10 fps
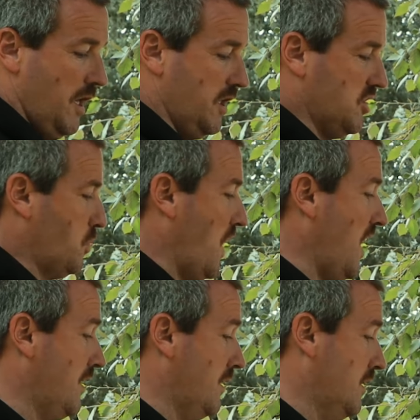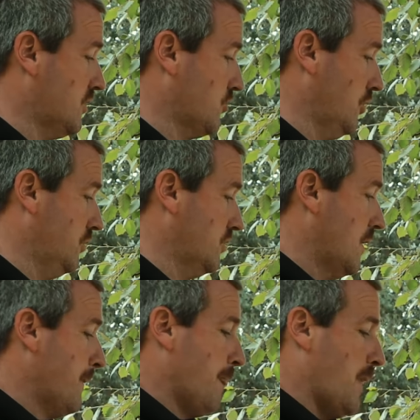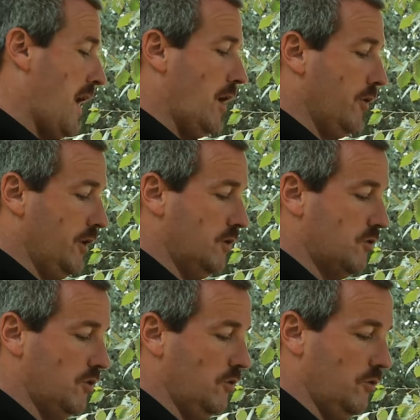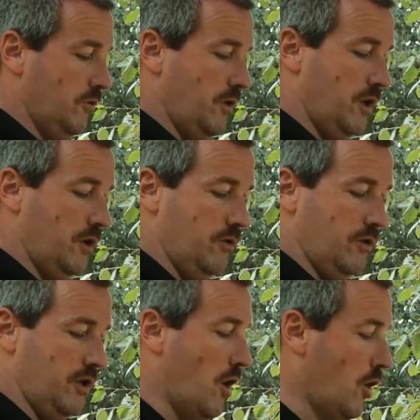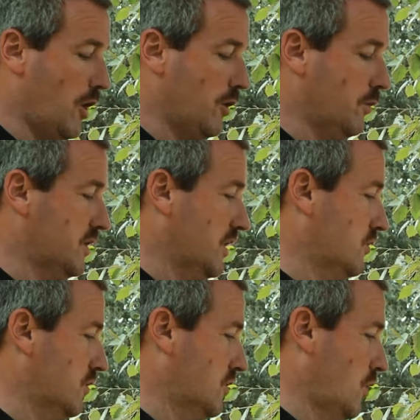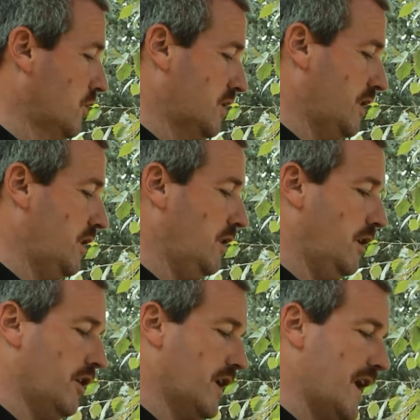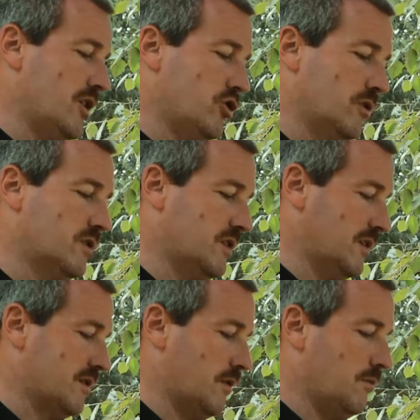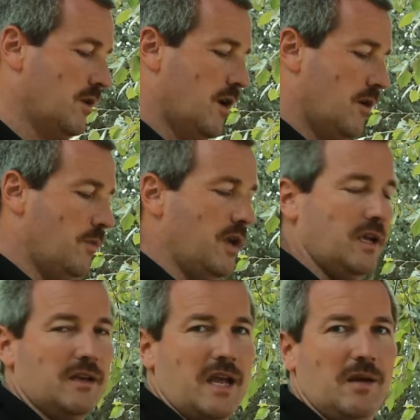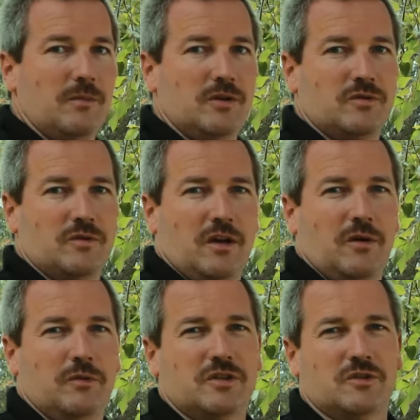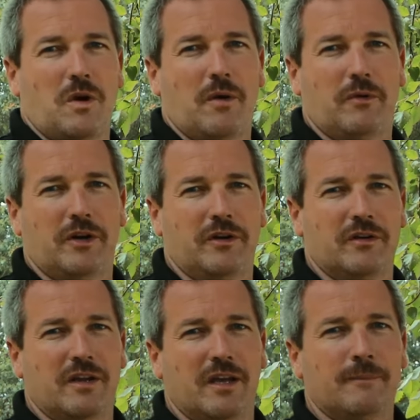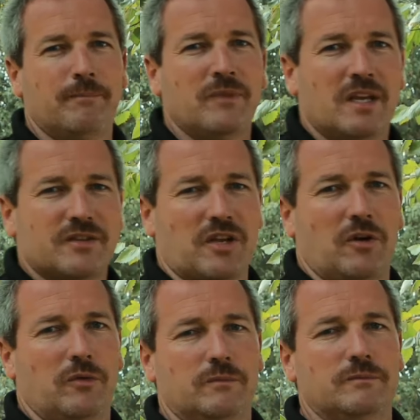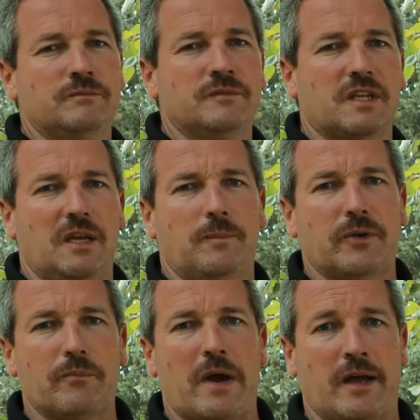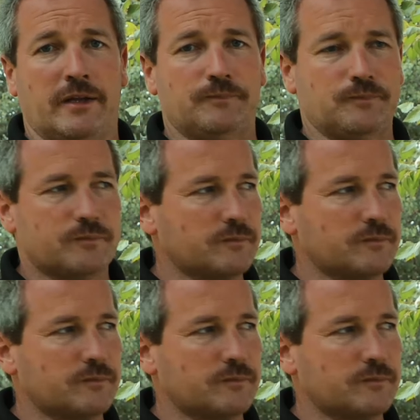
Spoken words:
expanded its roots out into the yard, which has resulted in the irrigation system being damaged, which is why we're here today. And so keep in mind